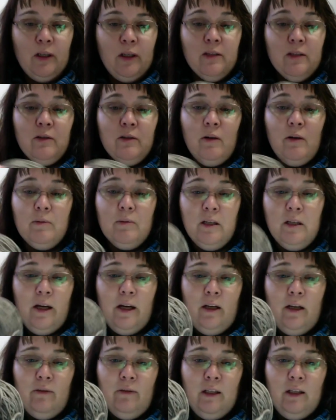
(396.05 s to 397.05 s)
so I was
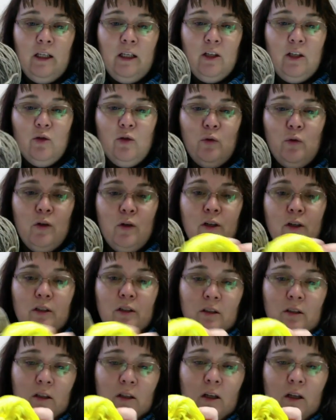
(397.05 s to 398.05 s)
kind of leaning towards,